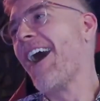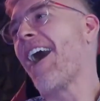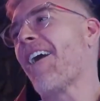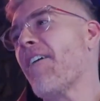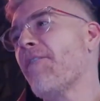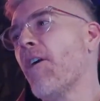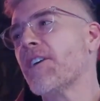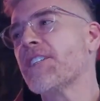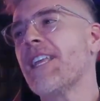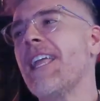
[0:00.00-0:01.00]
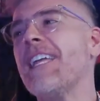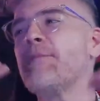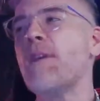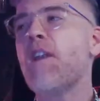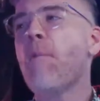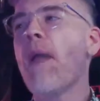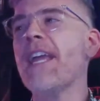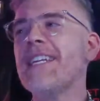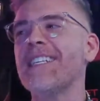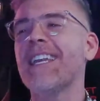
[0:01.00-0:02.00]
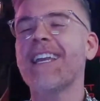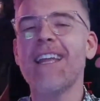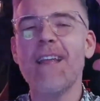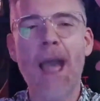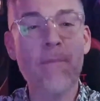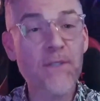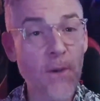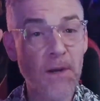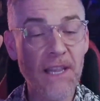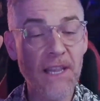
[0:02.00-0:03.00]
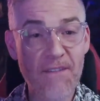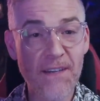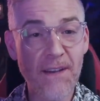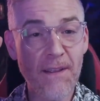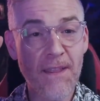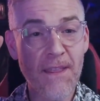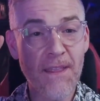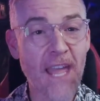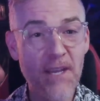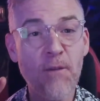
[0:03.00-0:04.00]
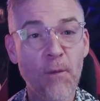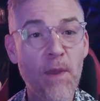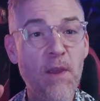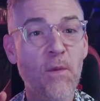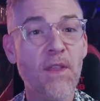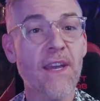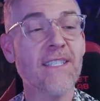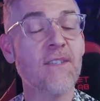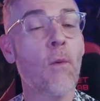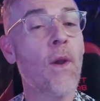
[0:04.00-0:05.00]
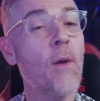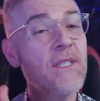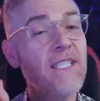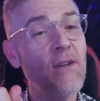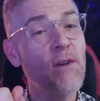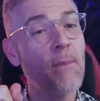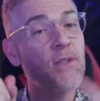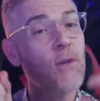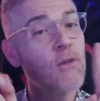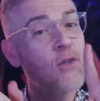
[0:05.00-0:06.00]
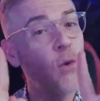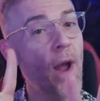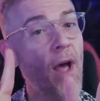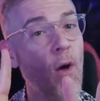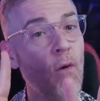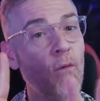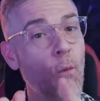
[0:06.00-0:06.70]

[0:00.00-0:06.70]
All right, folks. It's been an amazing episode 11. Thank you for being with us. We hope to see you in episode 12,